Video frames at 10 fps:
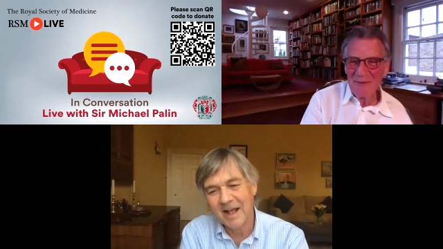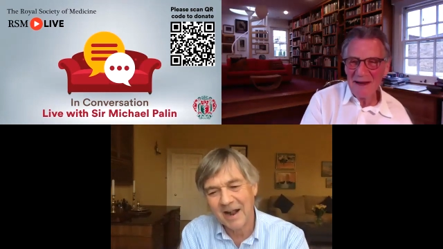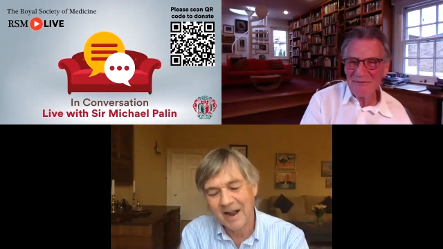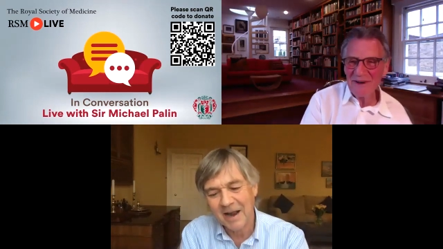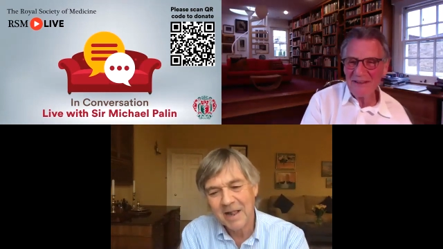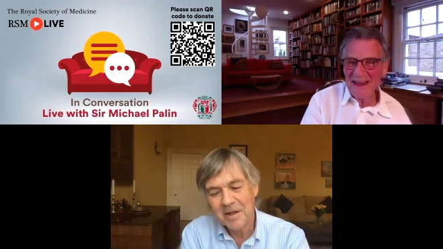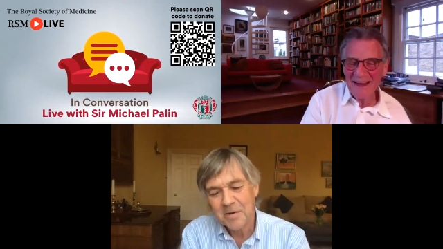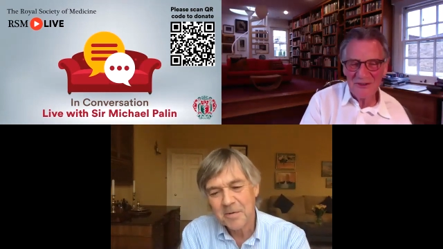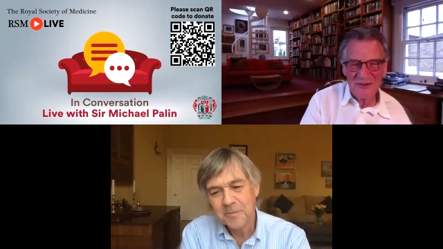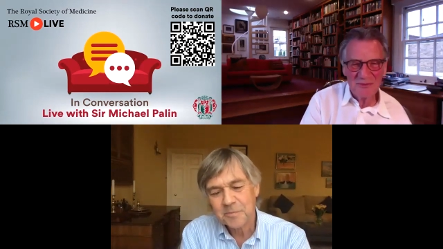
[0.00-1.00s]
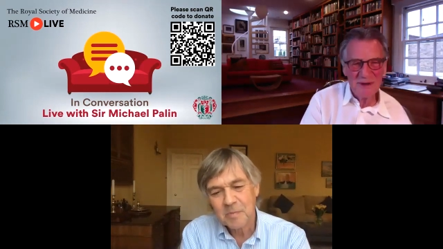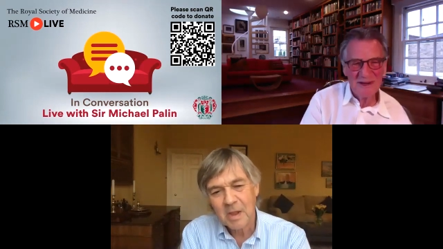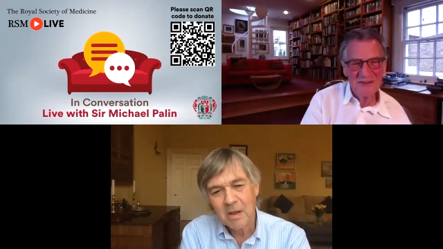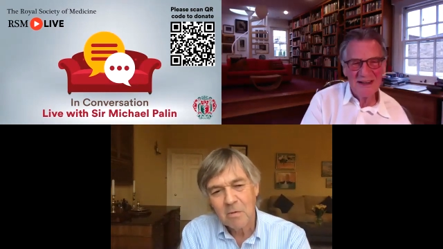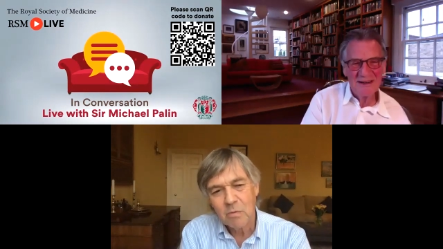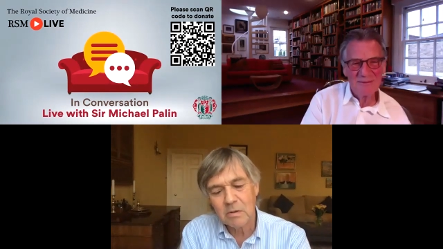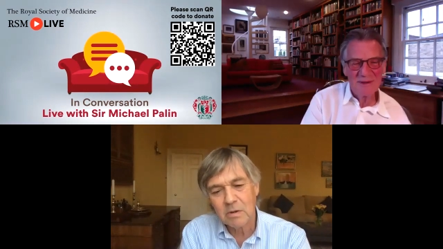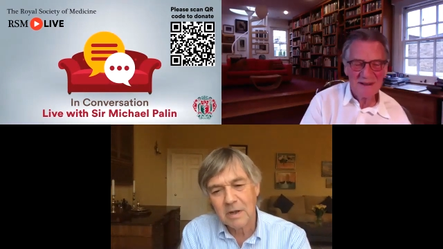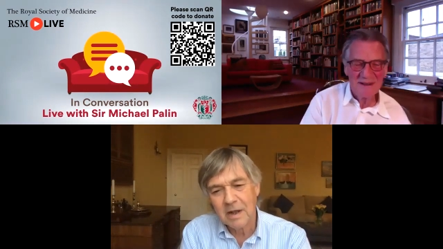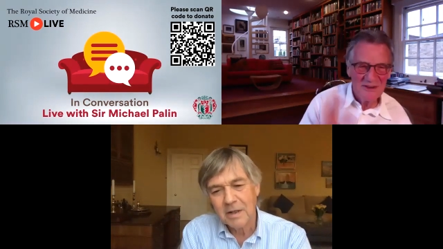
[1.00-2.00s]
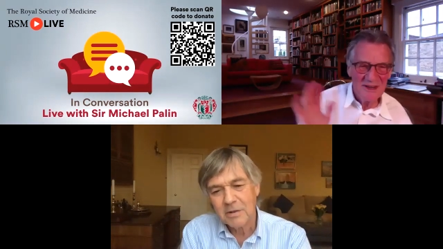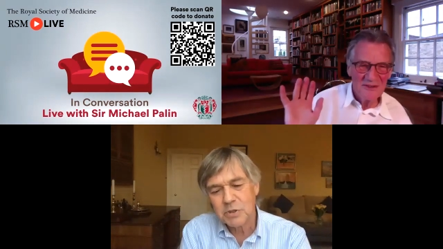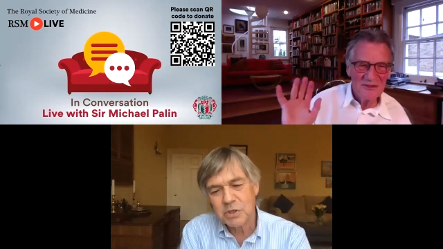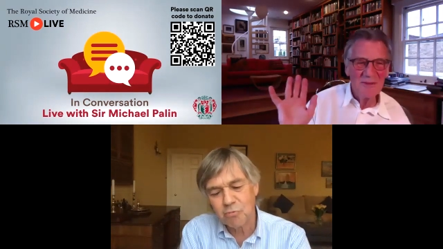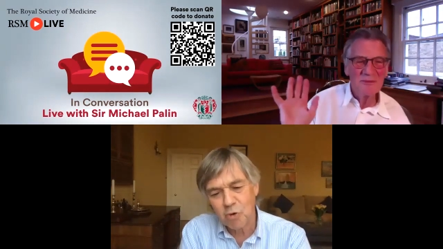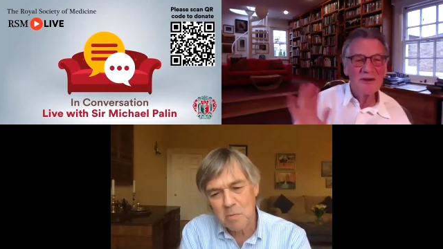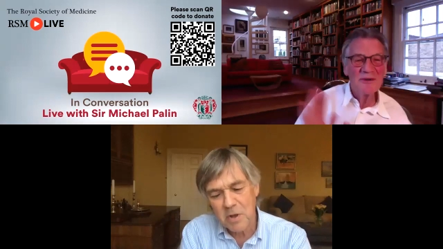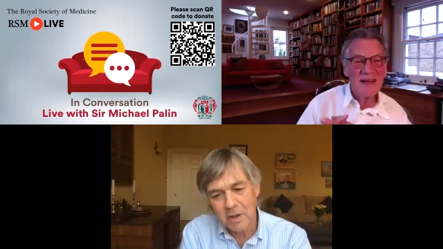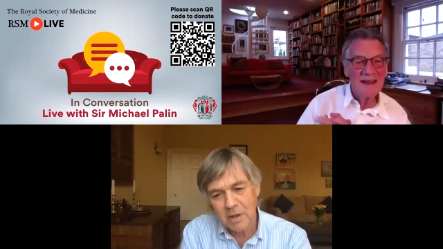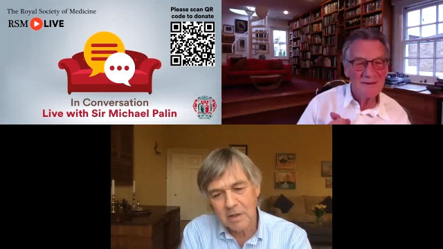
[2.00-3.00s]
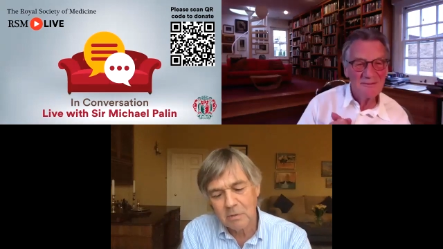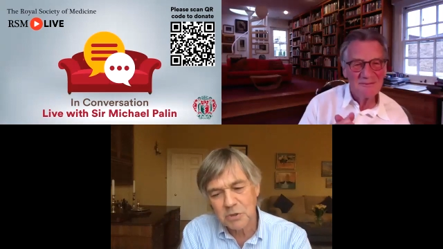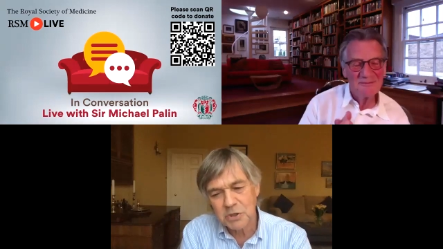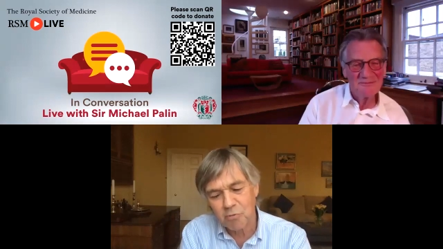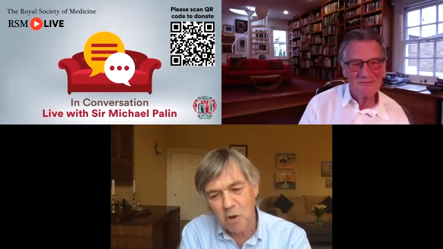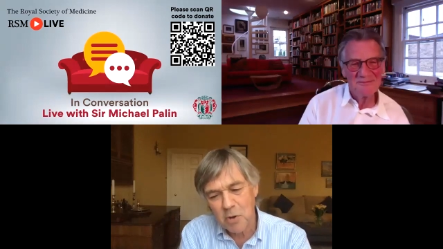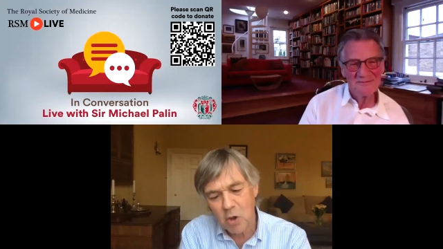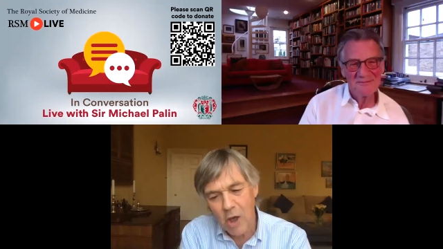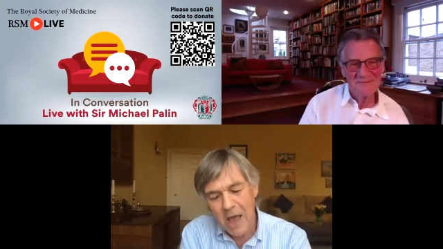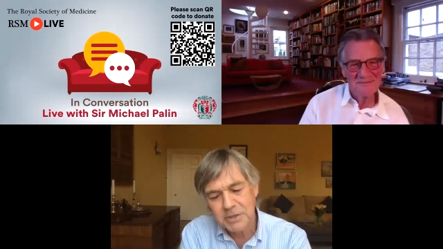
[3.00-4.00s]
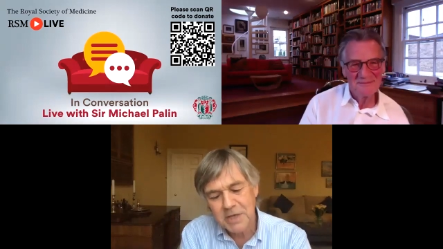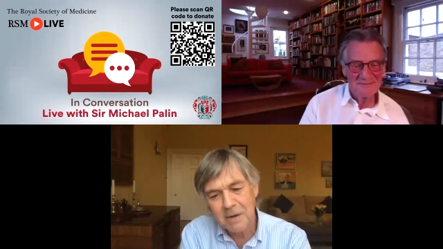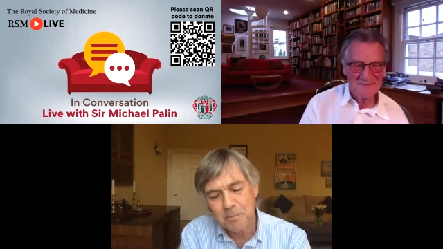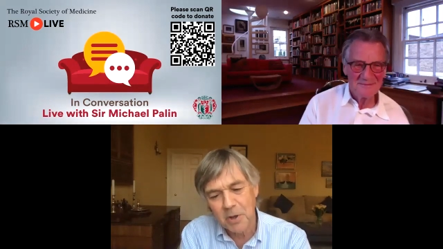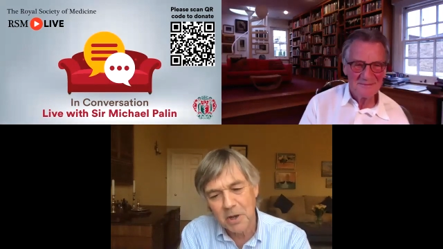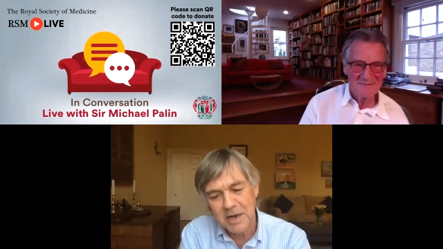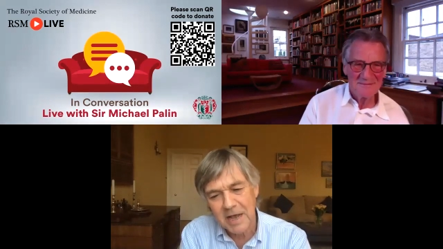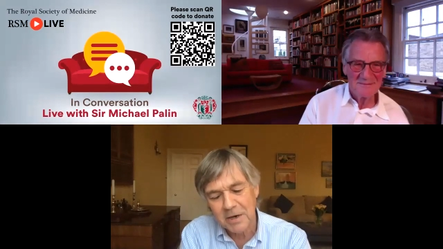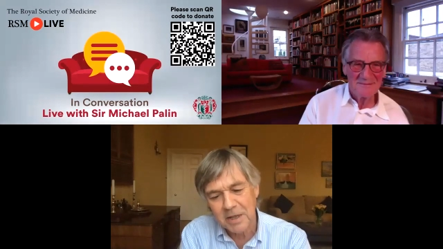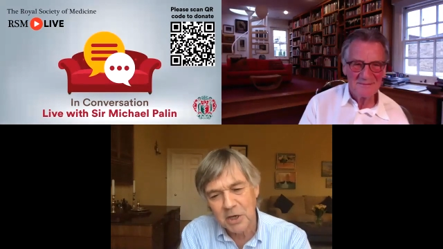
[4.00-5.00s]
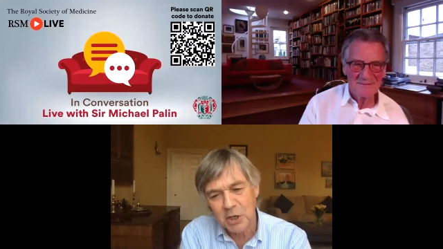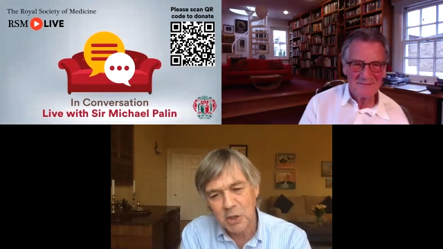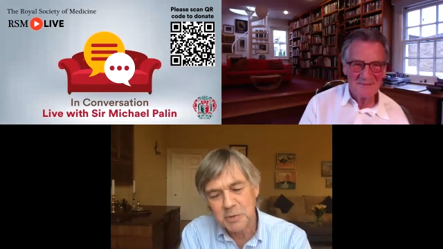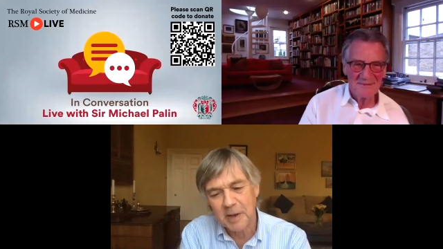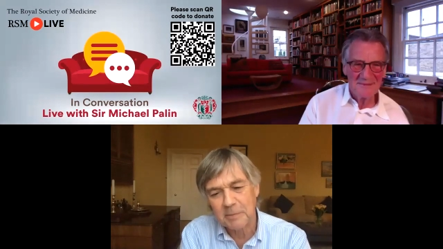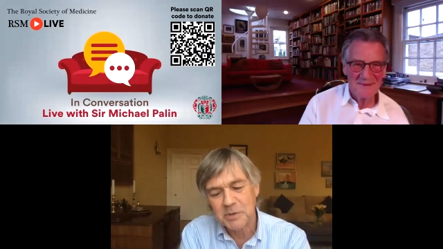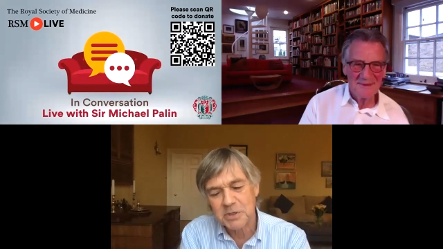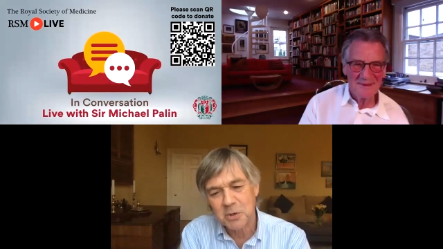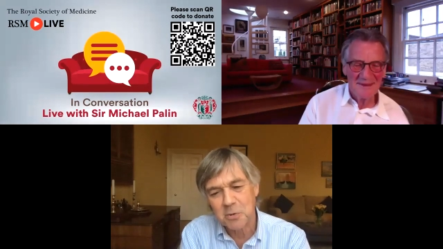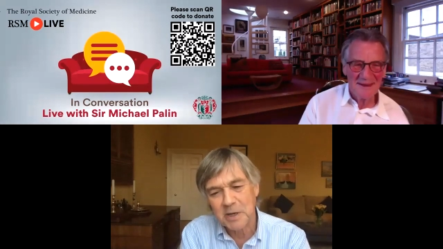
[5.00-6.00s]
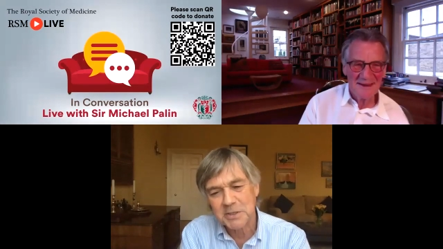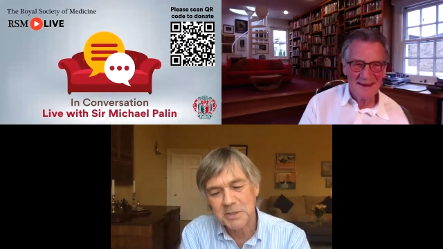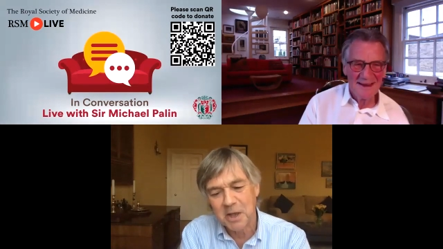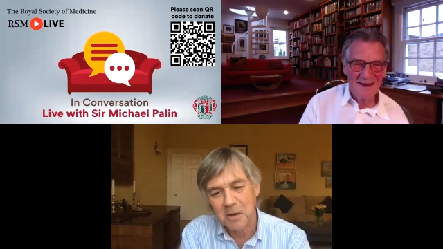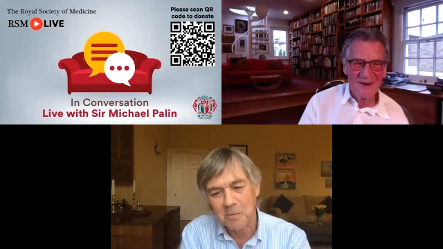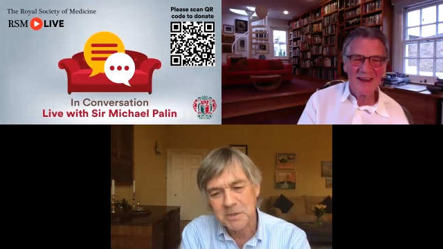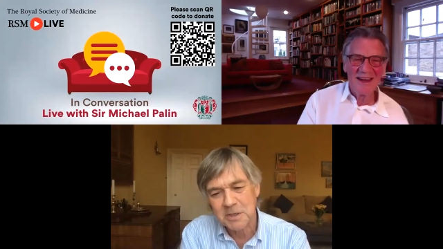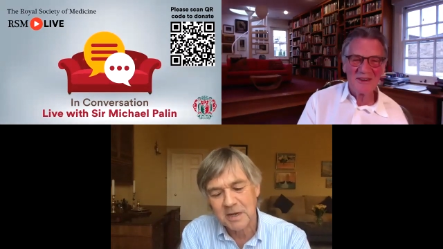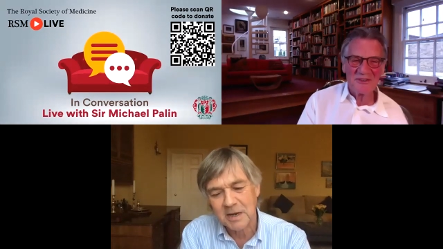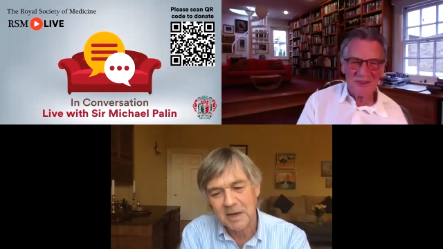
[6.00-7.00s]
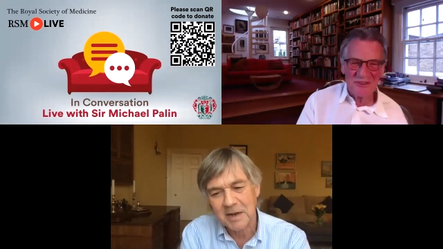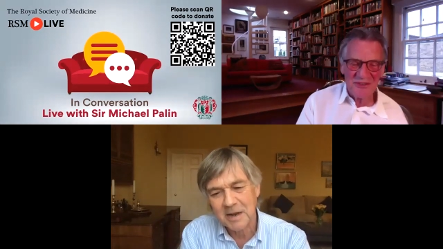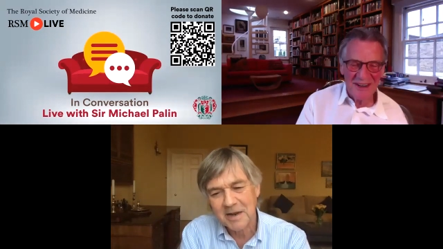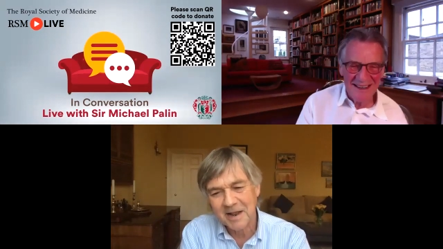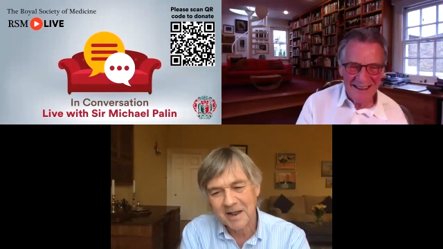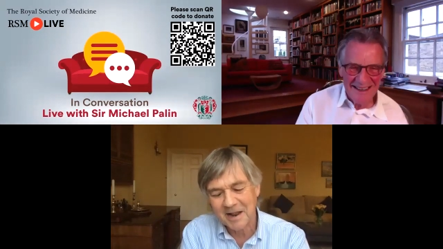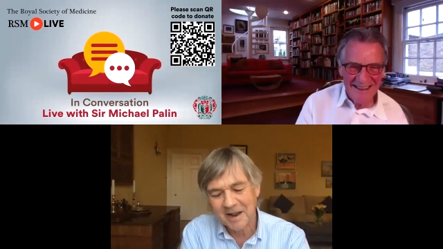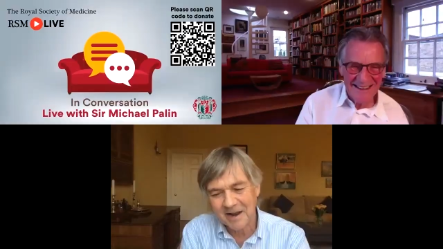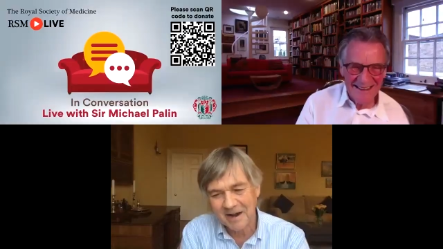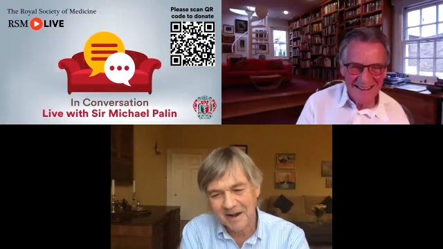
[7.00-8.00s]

Speaker 1: might find the house is burnt out. There
Speaker 2: was a rumor. There was a rumor your house had burnt down in the newspapers two weeks ago. Oh yes,
Speaker 1: that's right. Yeah.